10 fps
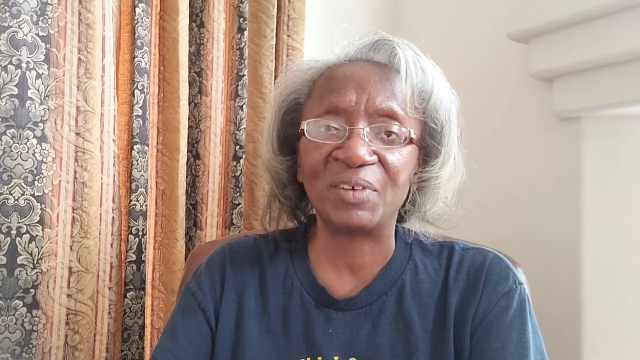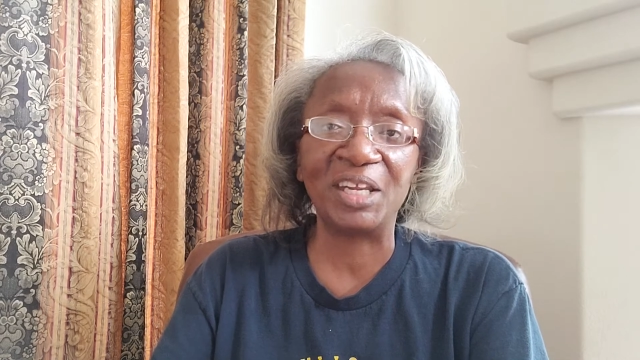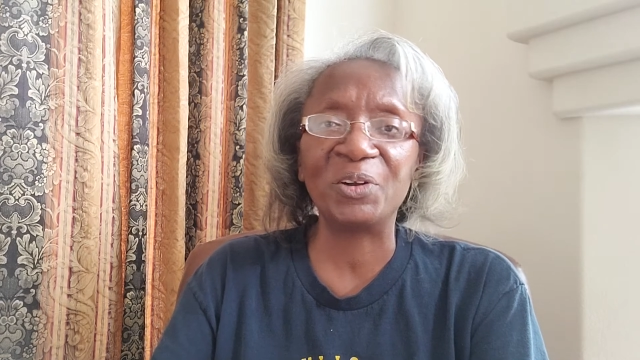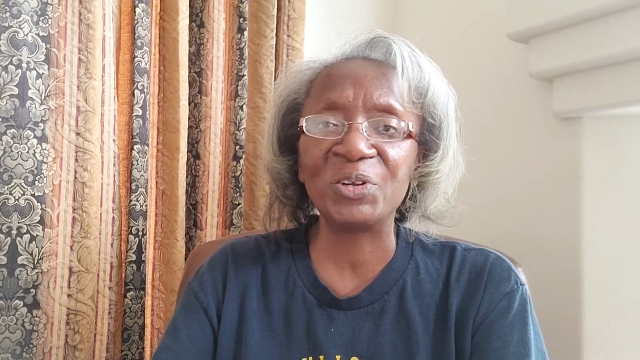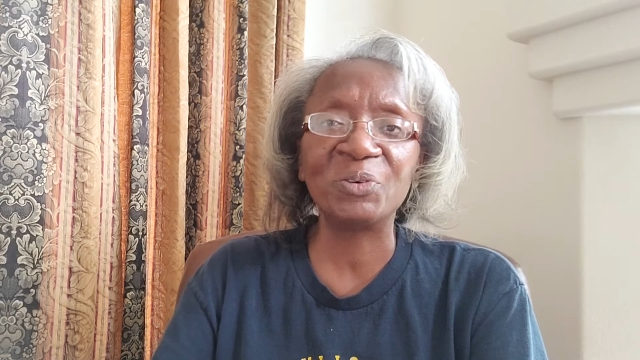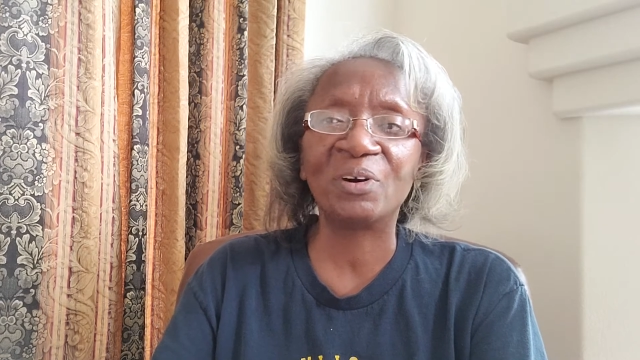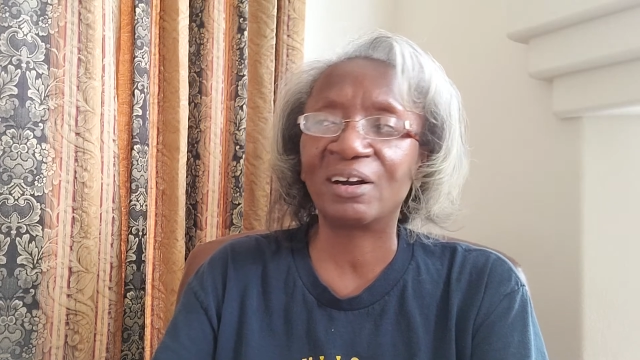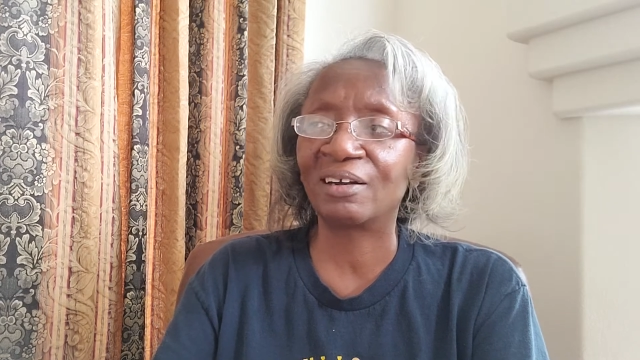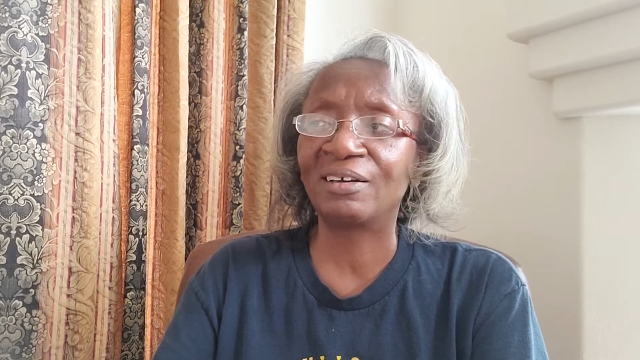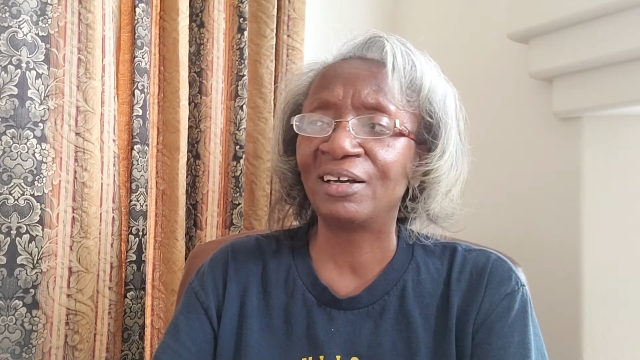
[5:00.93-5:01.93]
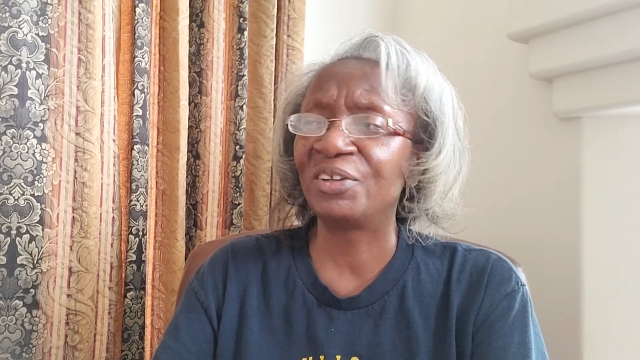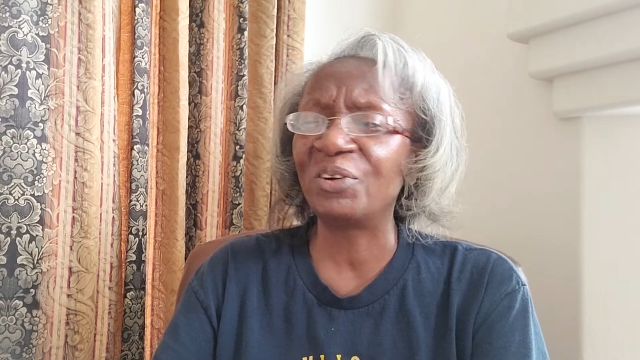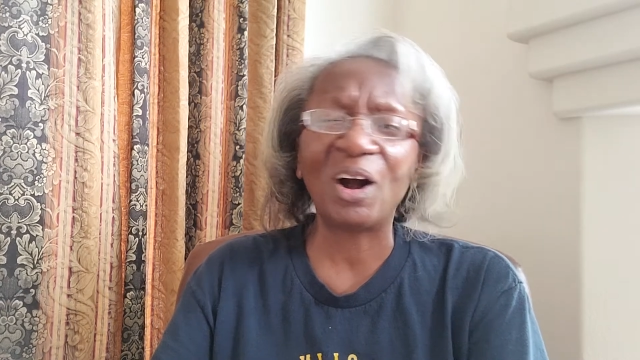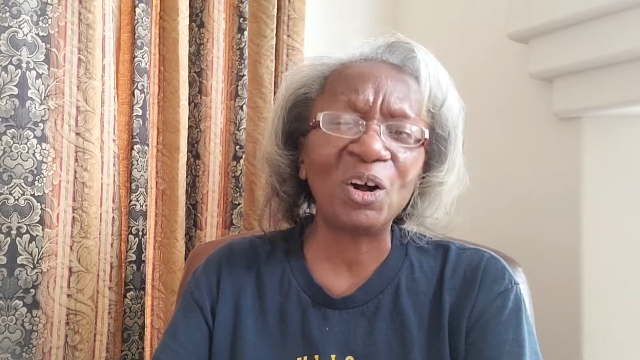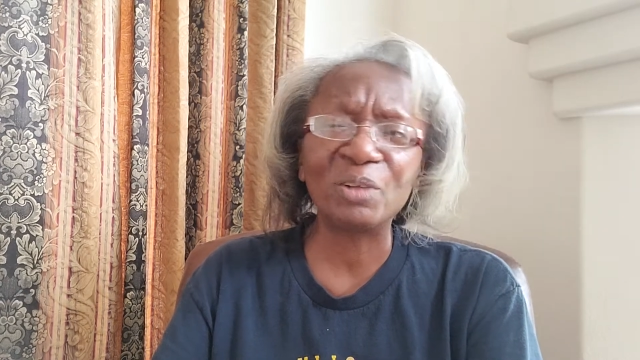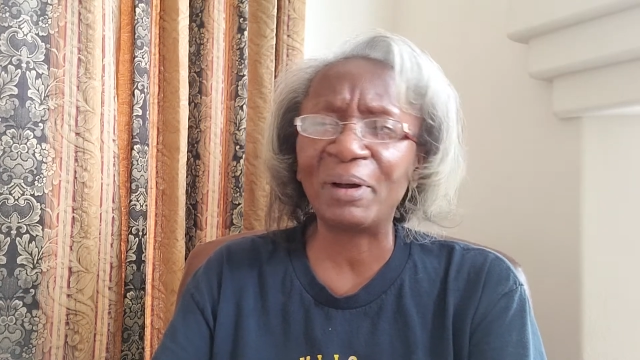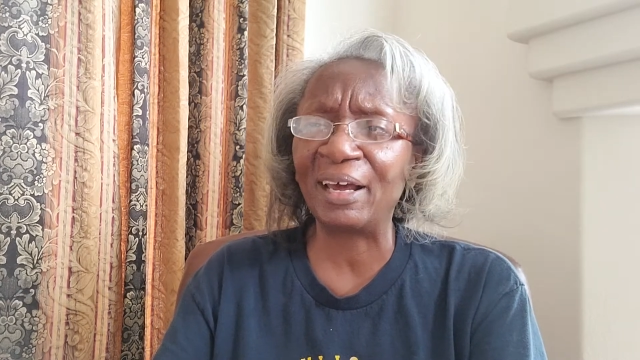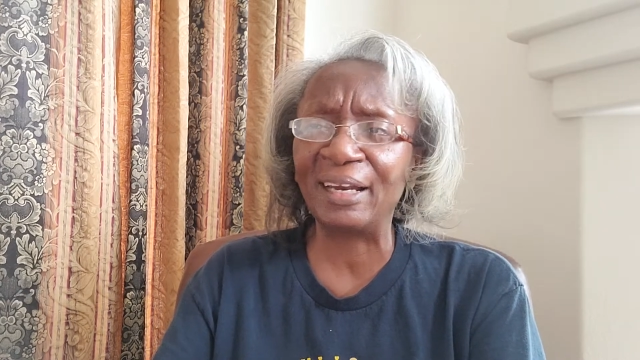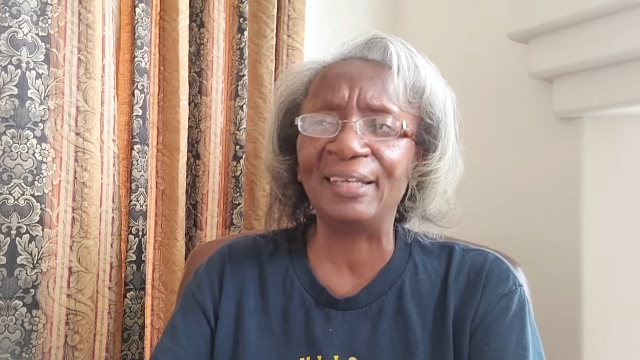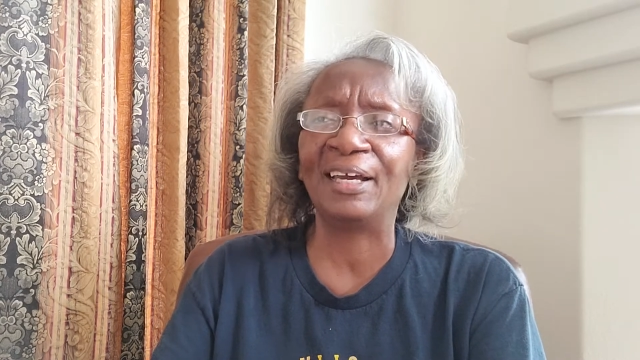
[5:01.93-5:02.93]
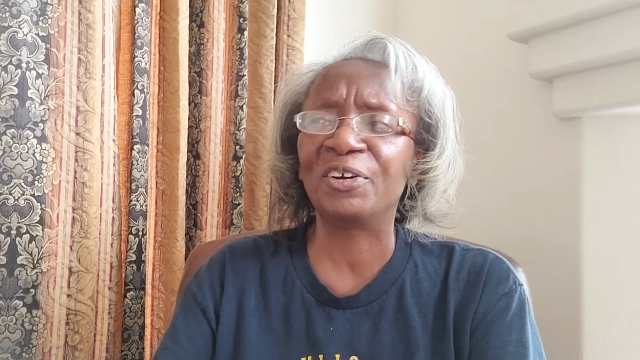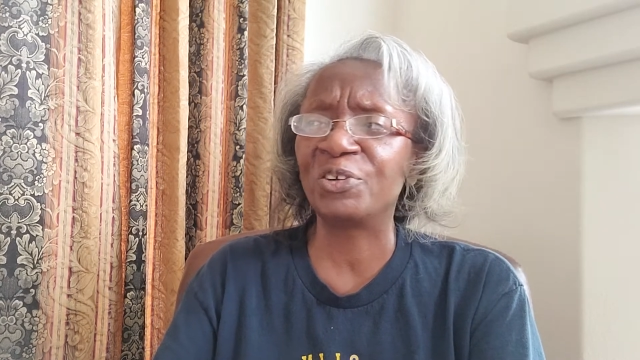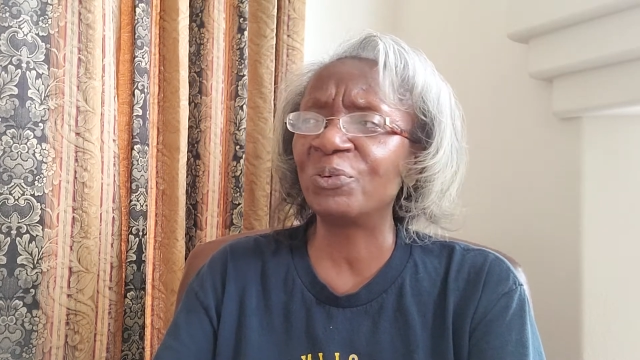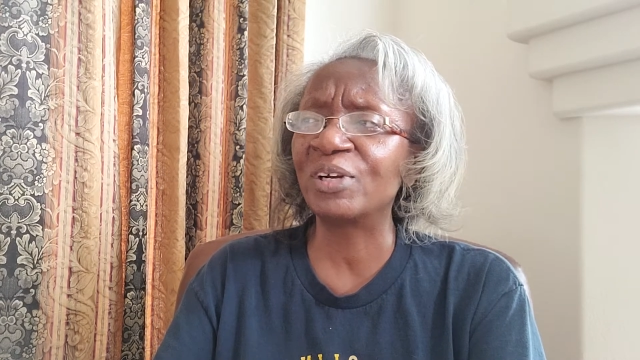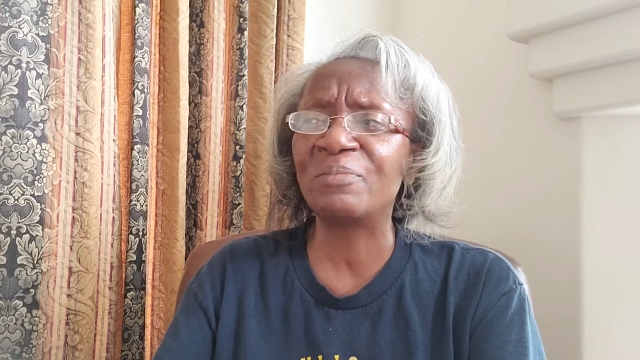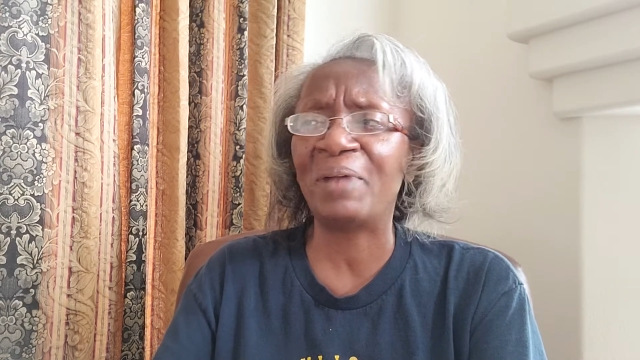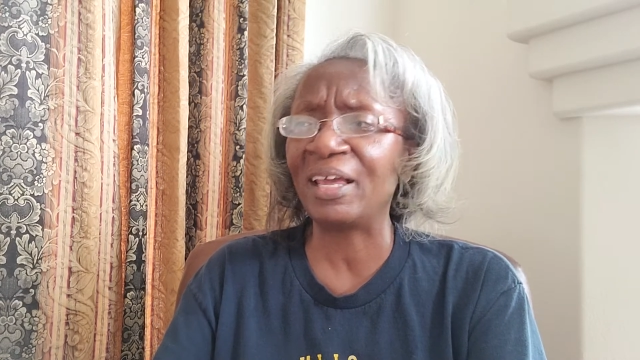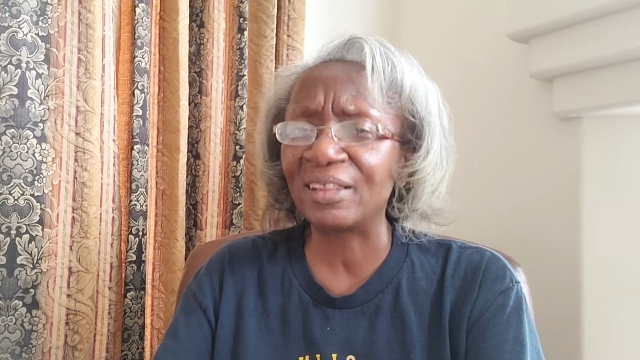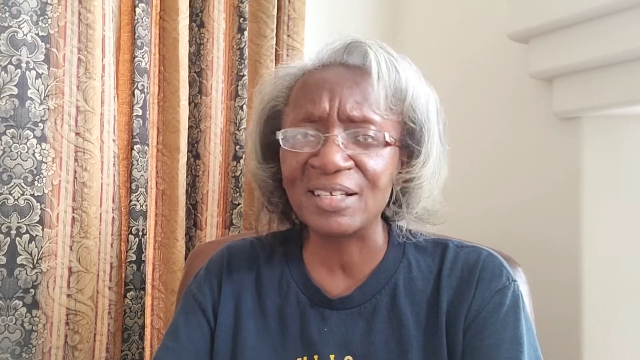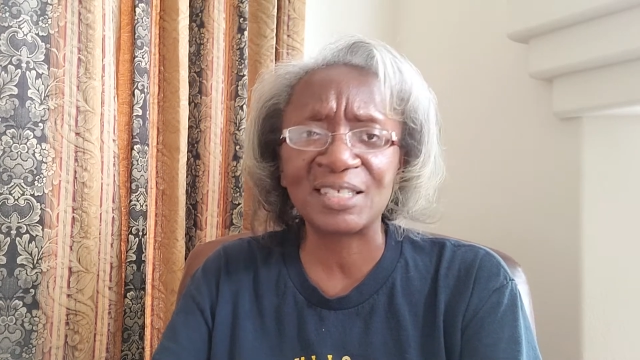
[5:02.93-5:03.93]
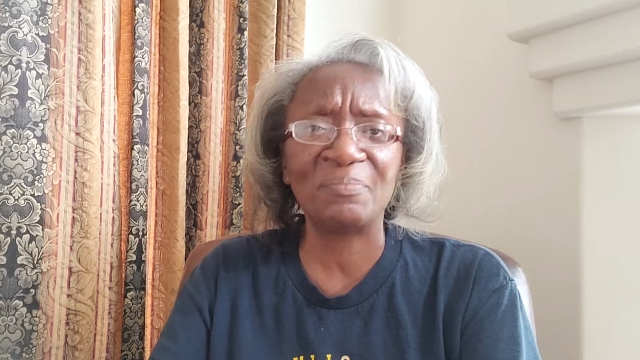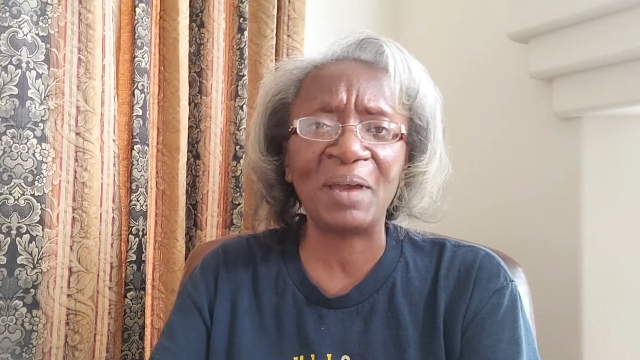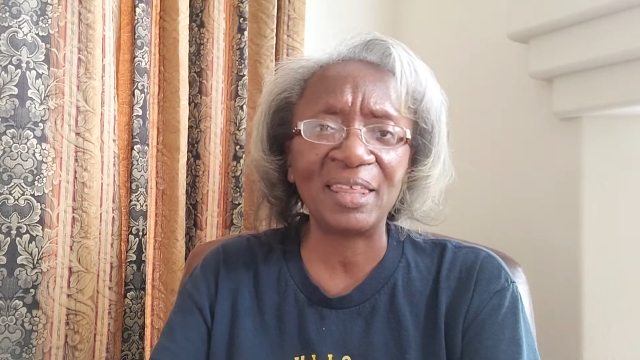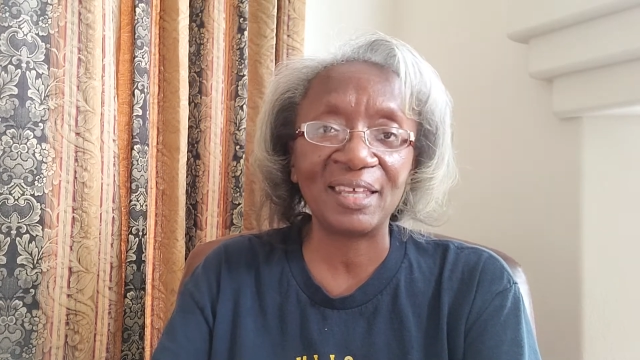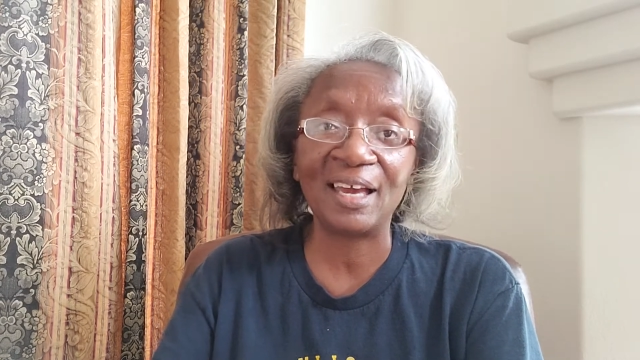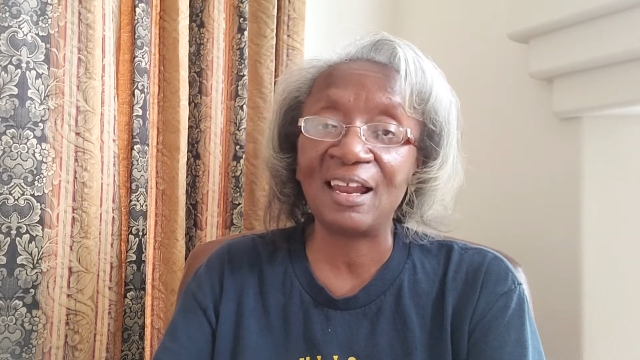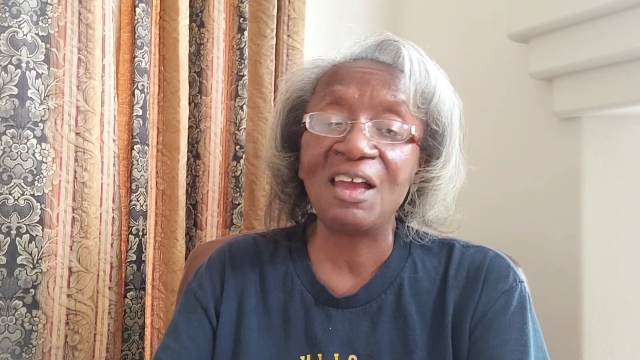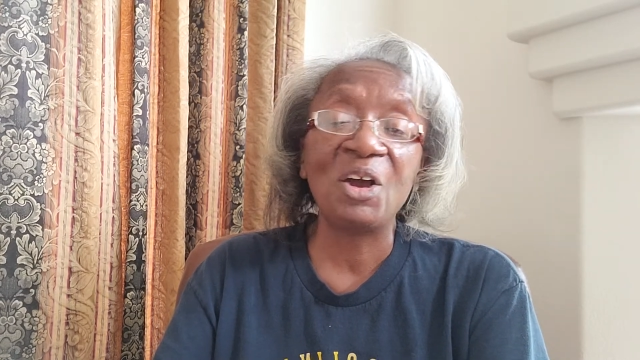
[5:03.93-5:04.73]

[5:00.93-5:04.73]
And here you are. You're all about it now. You're wanting to make this and make that.